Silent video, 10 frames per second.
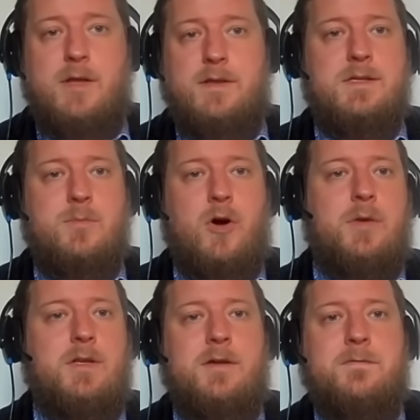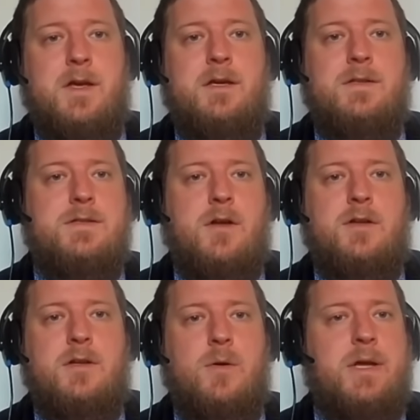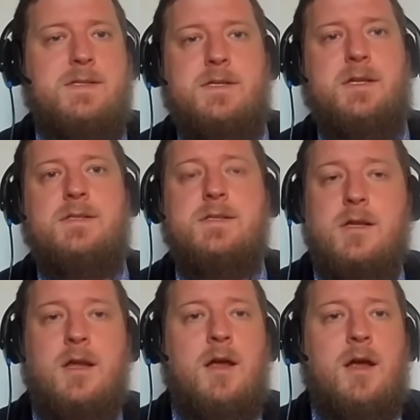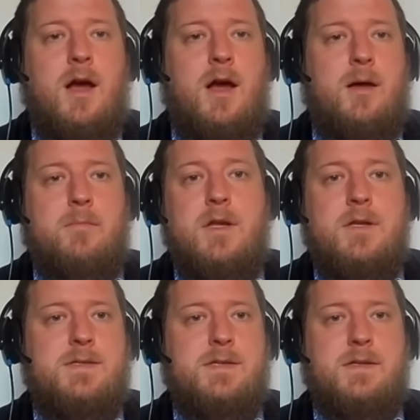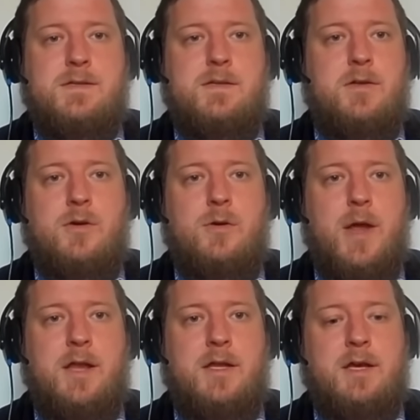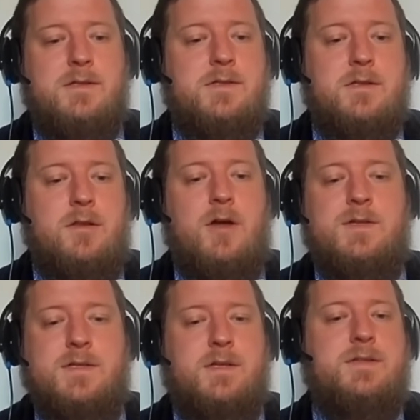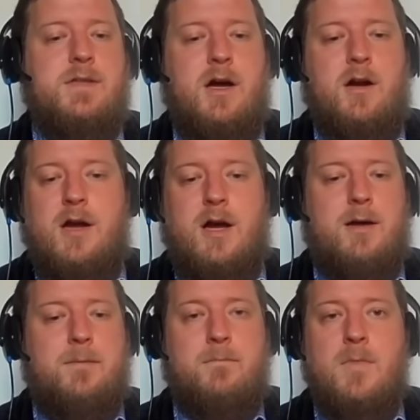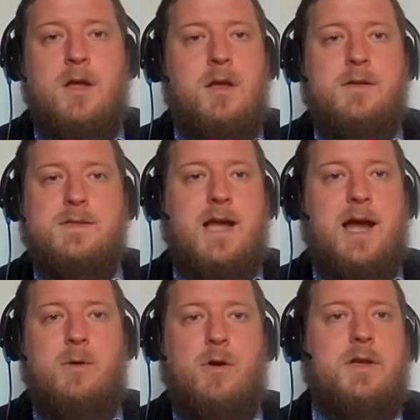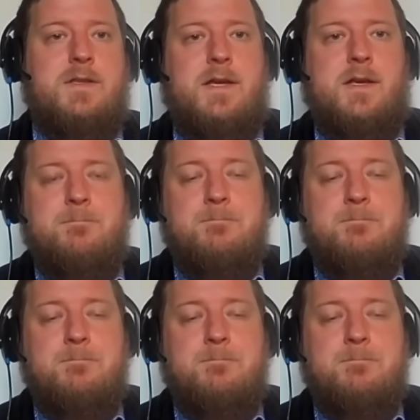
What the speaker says: at this moment, I think it's not a coincidence, since the Ukrainian losses are skyrocketing